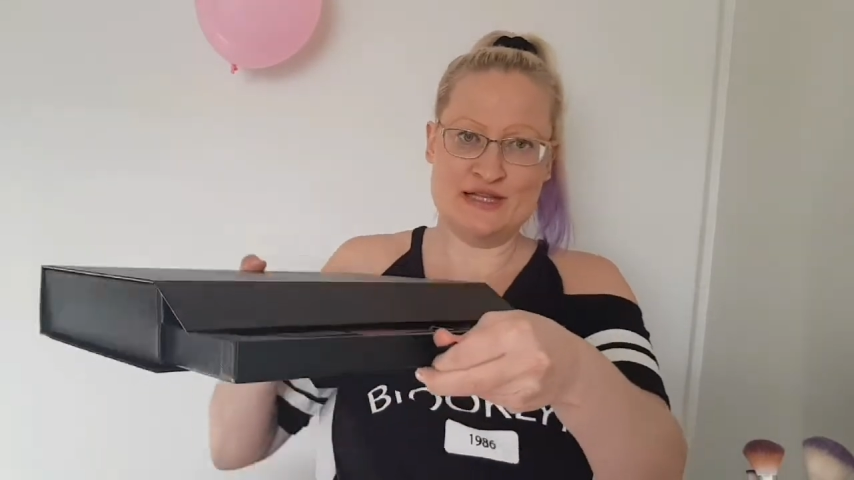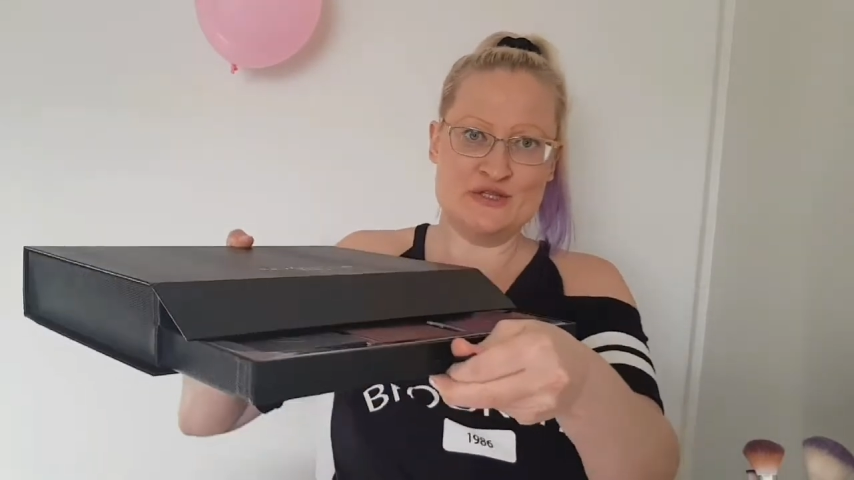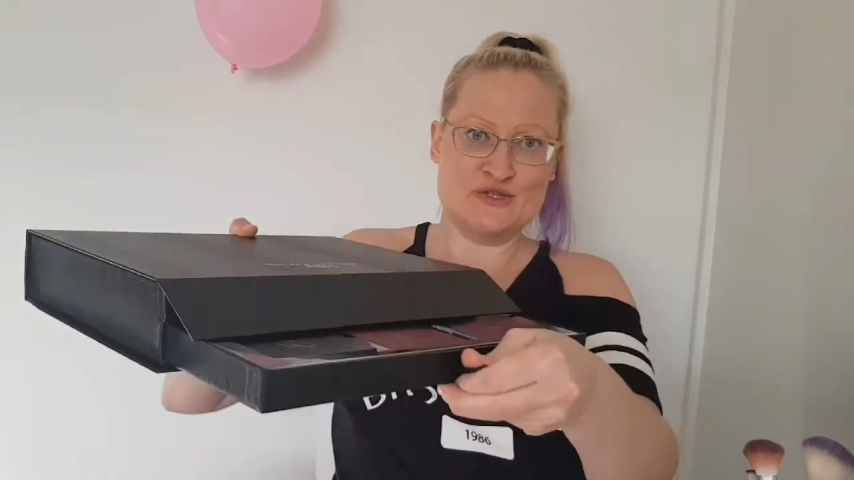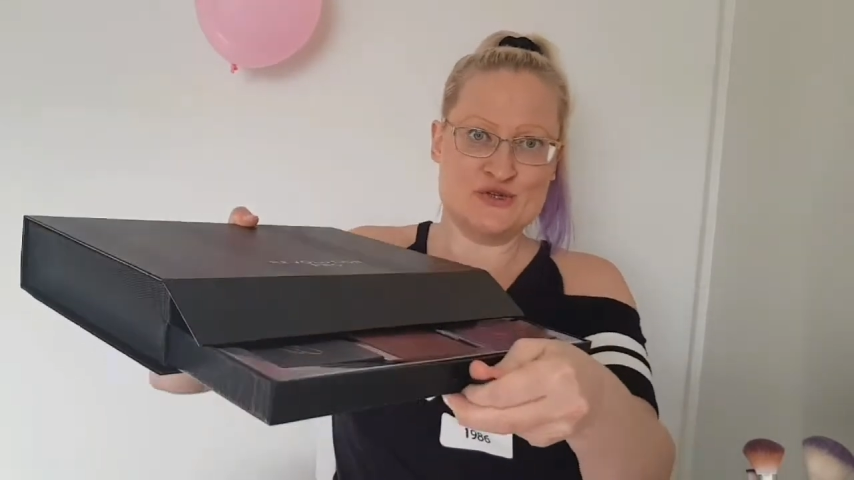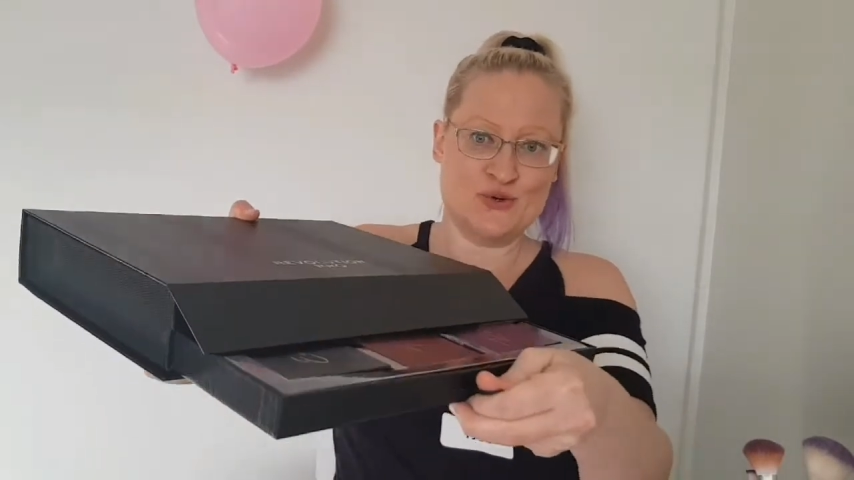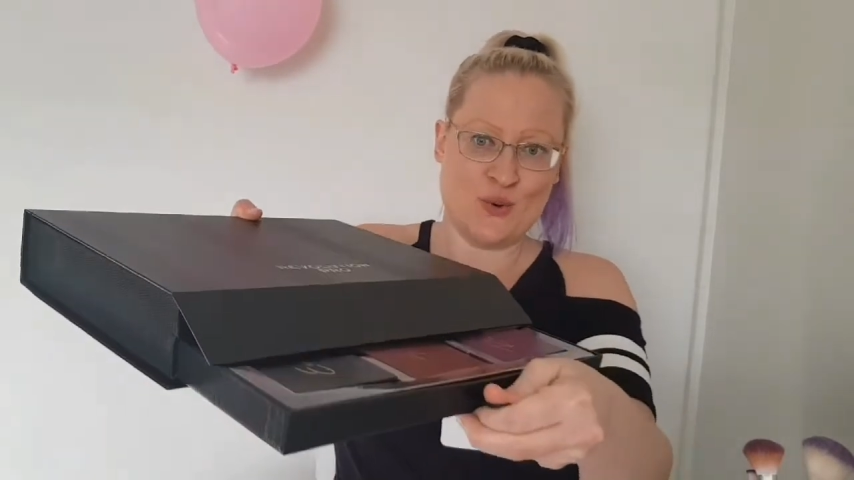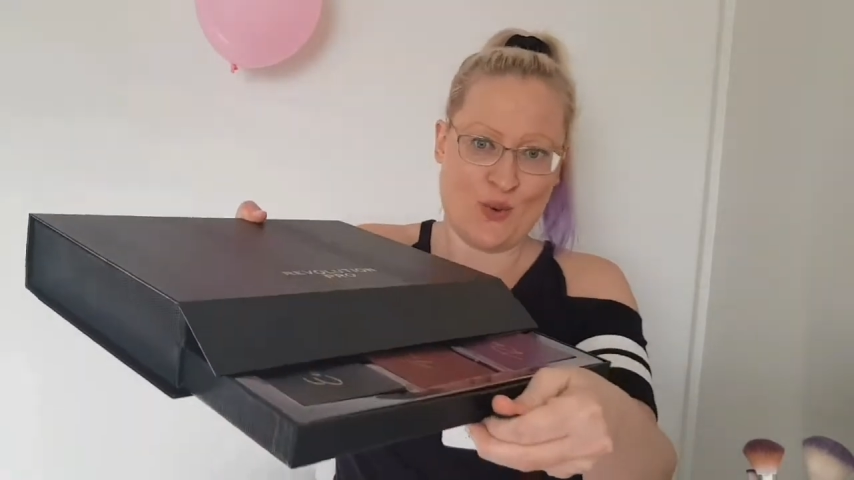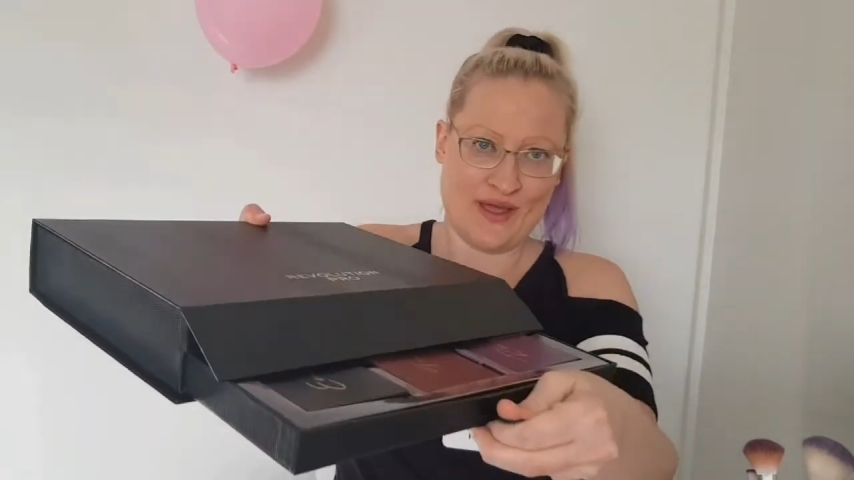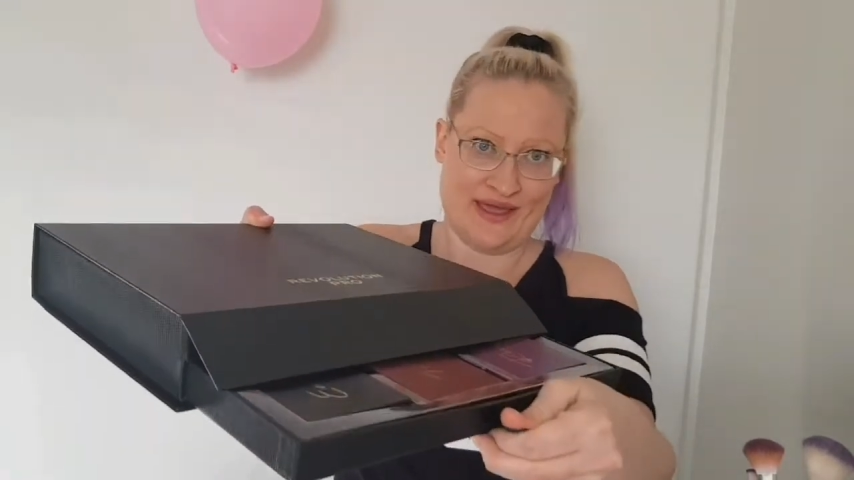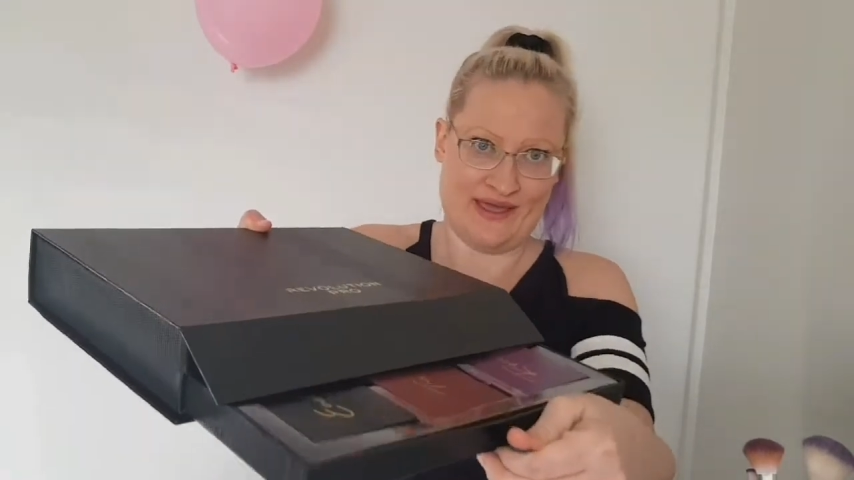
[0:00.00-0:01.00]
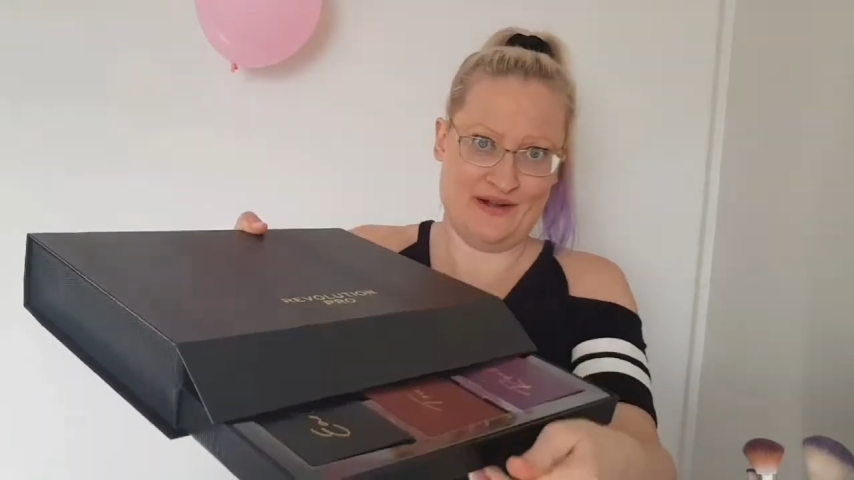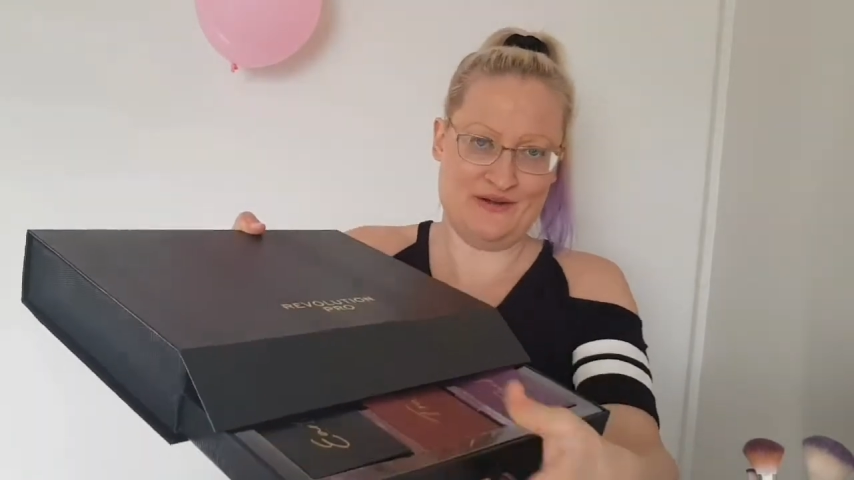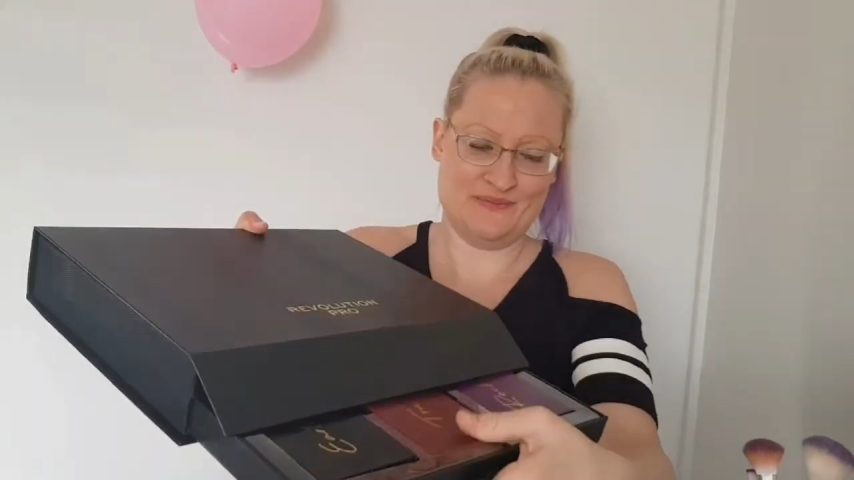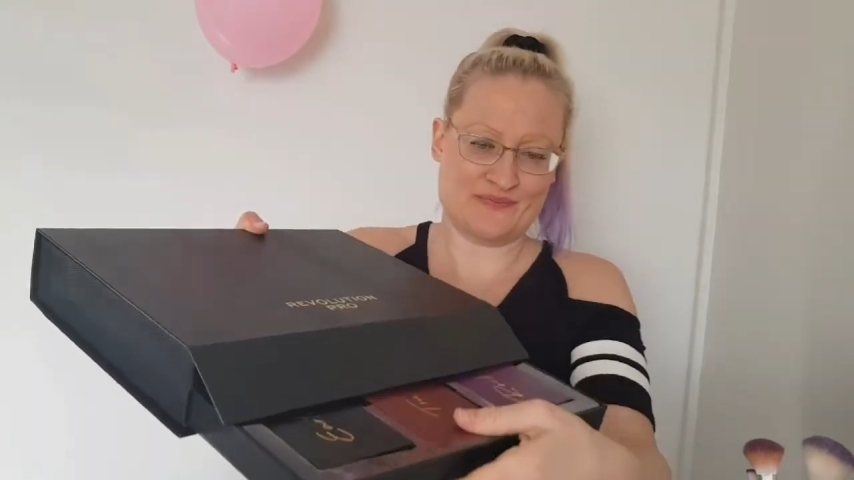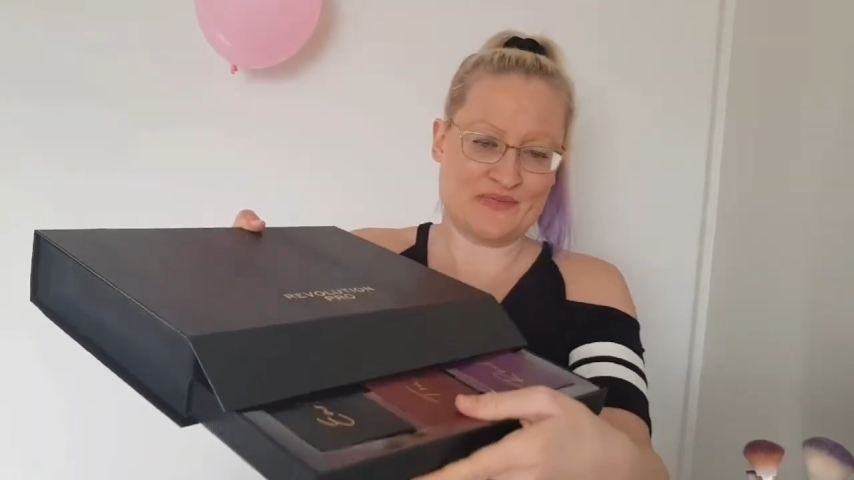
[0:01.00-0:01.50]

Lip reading: little drawer here,